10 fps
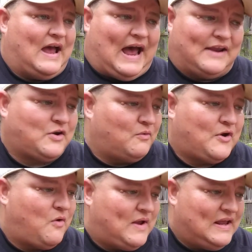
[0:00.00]
I don't
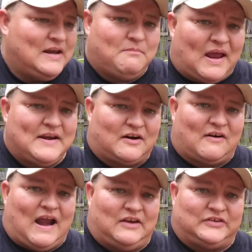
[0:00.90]
know any blade of
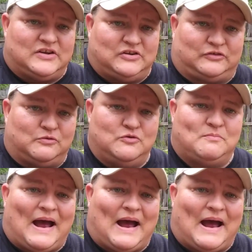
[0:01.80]
grass that just grew